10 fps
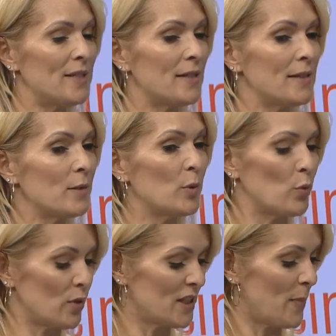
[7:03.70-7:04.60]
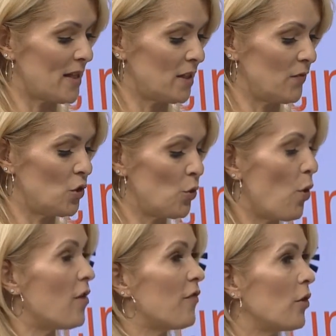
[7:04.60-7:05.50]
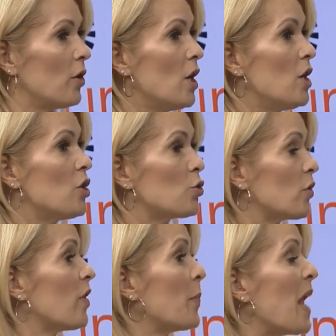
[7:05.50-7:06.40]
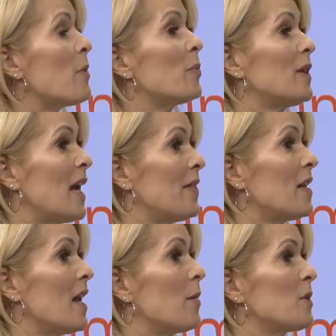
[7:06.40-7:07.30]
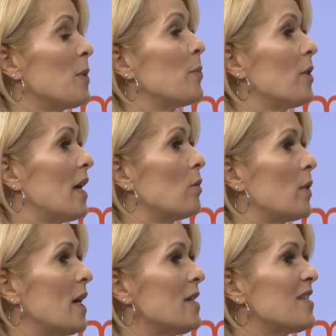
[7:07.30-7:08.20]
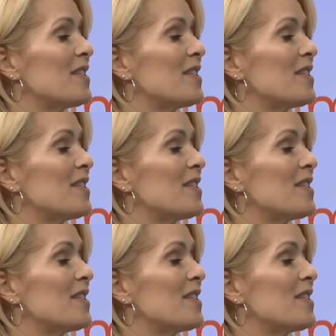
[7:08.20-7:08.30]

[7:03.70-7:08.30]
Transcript: that's a little bit more expensive, you do offer sort of a payment plan that absolutely. helps people out, right? Because